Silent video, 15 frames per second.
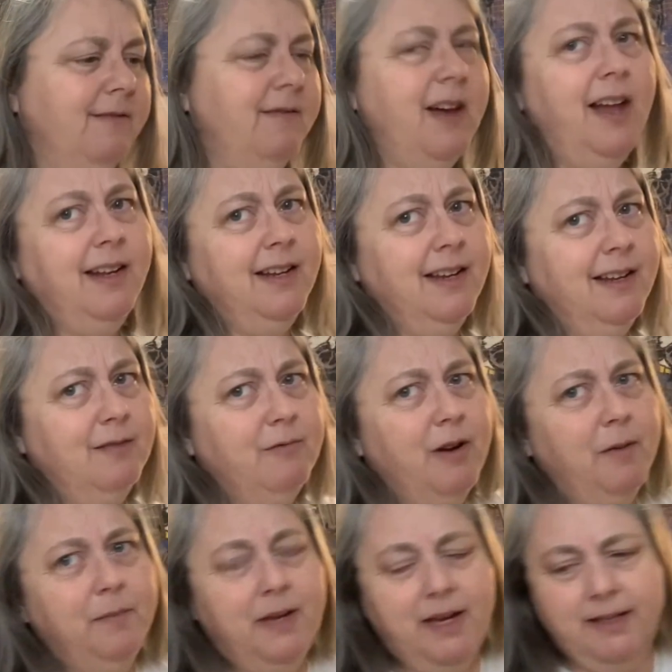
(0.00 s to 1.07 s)
Vodka and
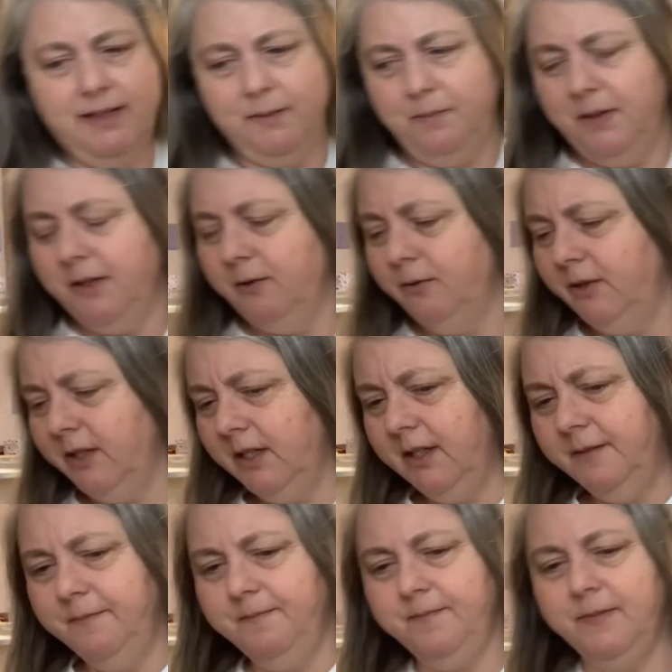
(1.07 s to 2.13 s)
rum, yes, but no gin.
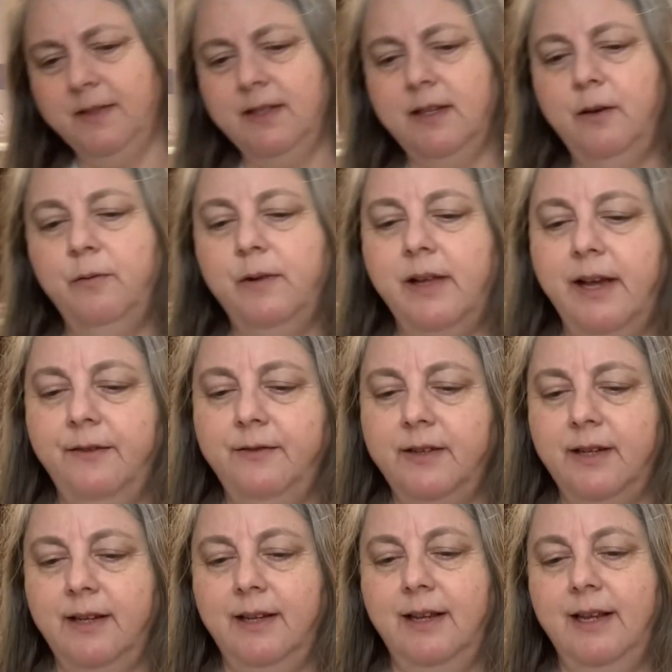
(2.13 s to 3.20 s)
So we'll have
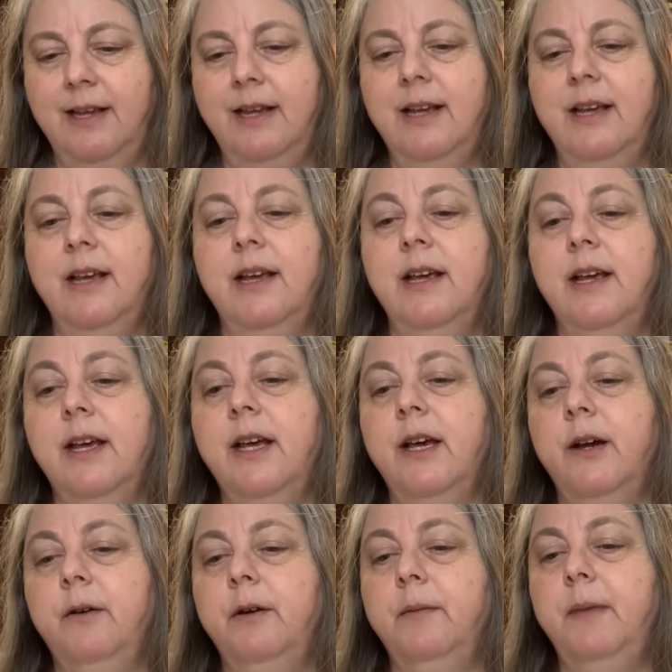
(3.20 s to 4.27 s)
to,
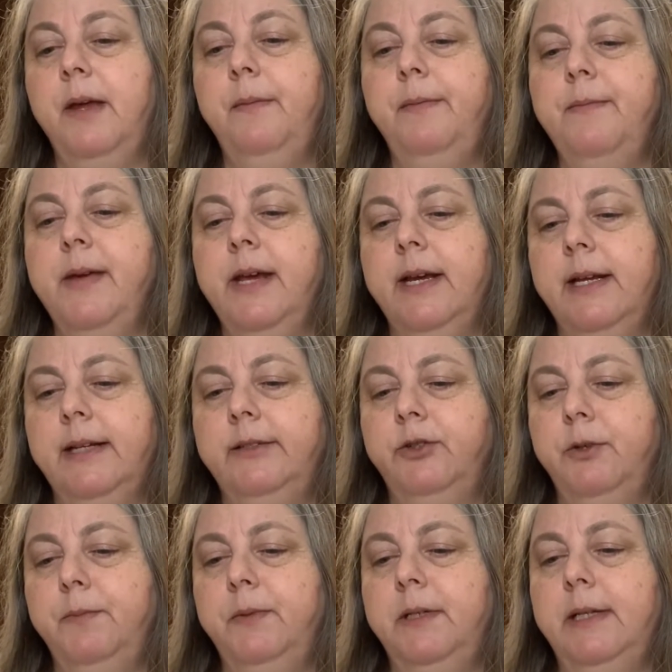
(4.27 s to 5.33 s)
we may be making a
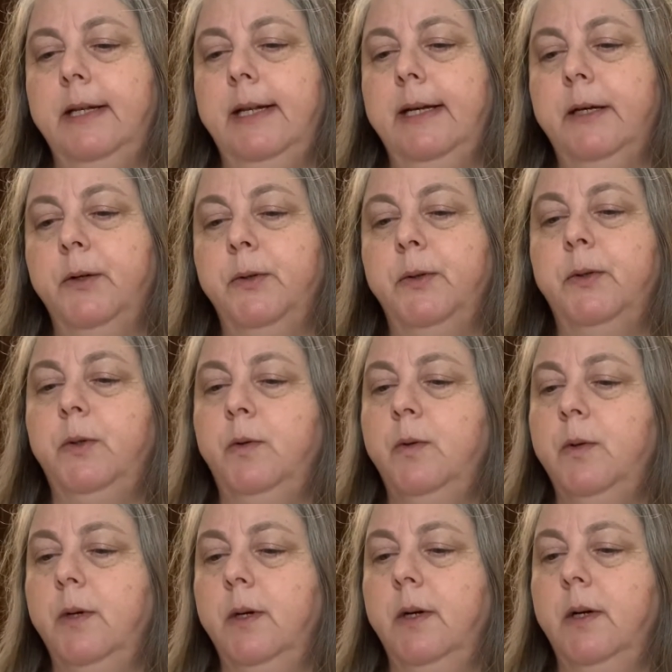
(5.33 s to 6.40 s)
trip to the liquor
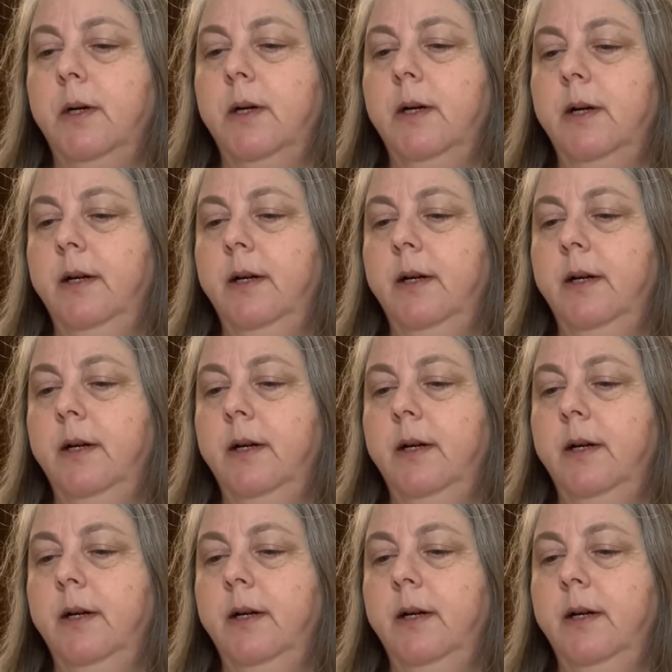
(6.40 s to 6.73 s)
store.